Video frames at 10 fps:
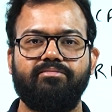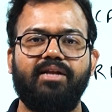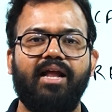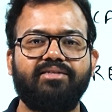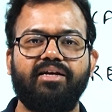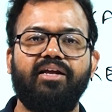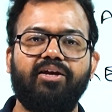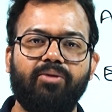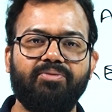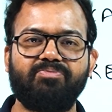classical
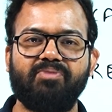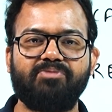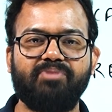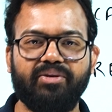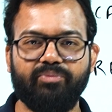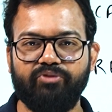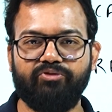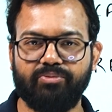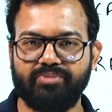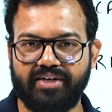economics must be removed
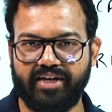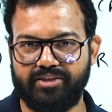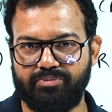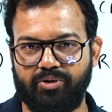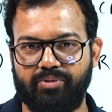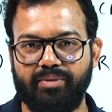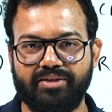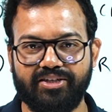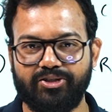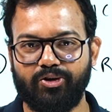from the textbook.
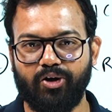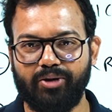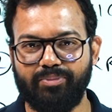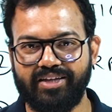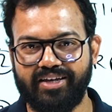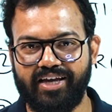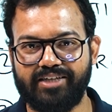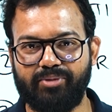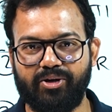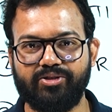But this should not be the
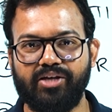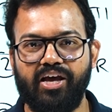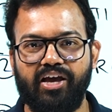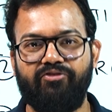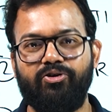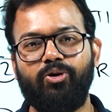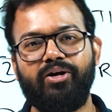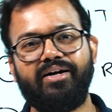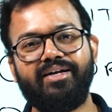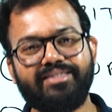case because if you don't
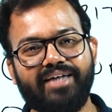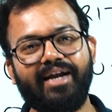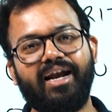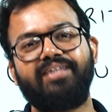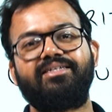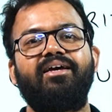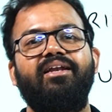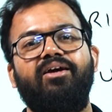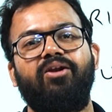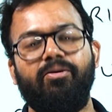understand classical
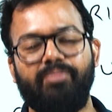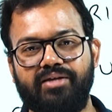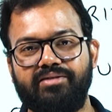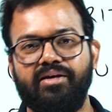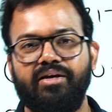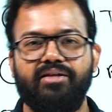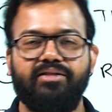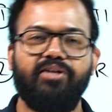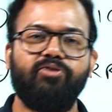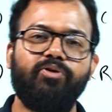economics,
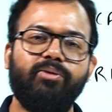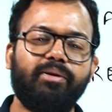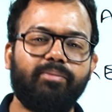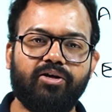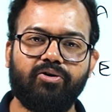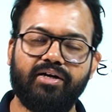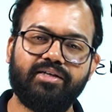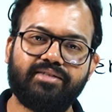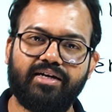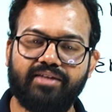then you wouldn't be able to
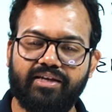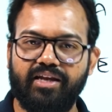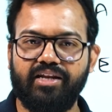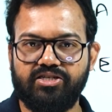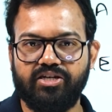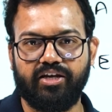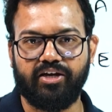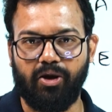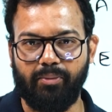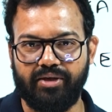understand the Keynesian
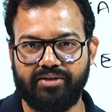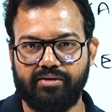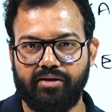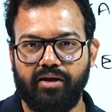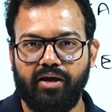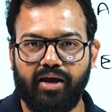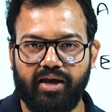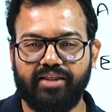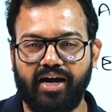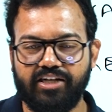economics.
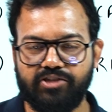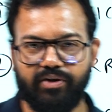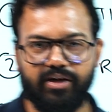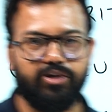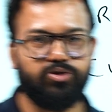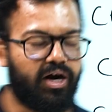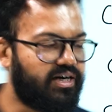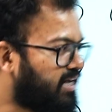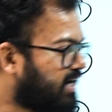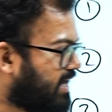And that is where. So
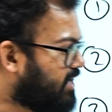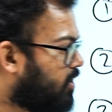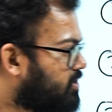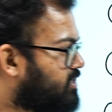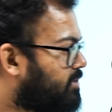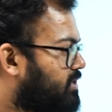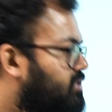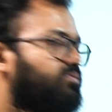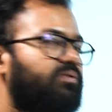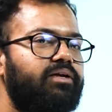underlying concept
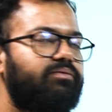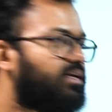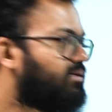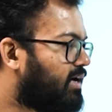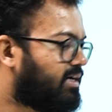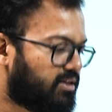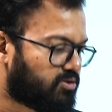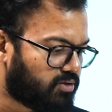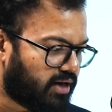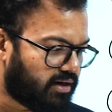is very, very vital
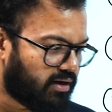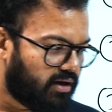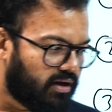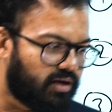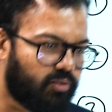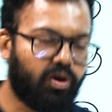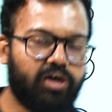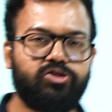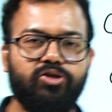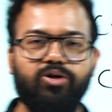so that
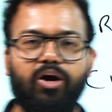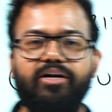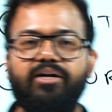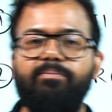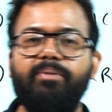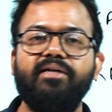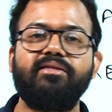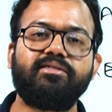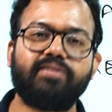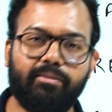world should not repeat
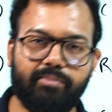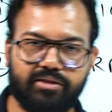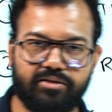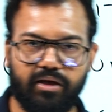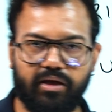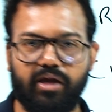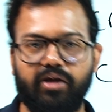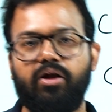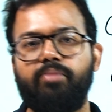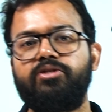the same mistake.
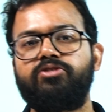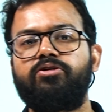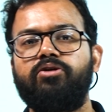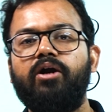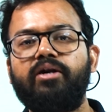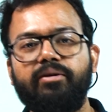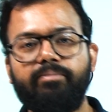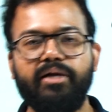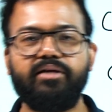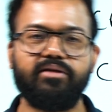Economics should not
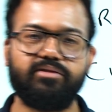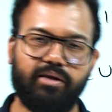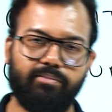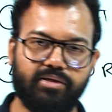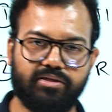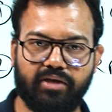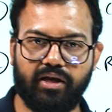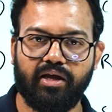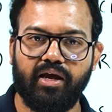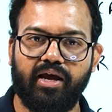repeat the same
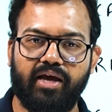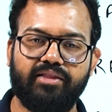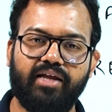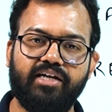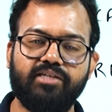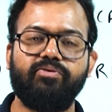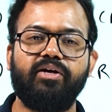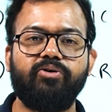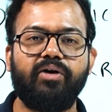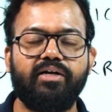mistake. And that is
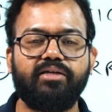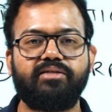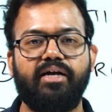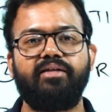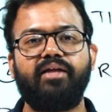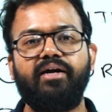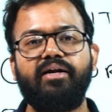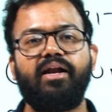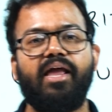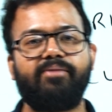where you understand the
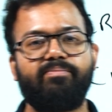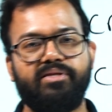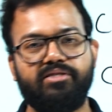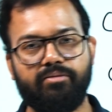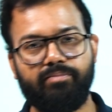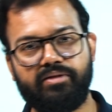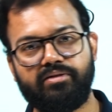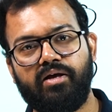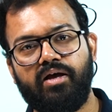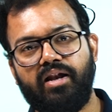underlying
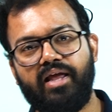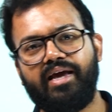principles. Like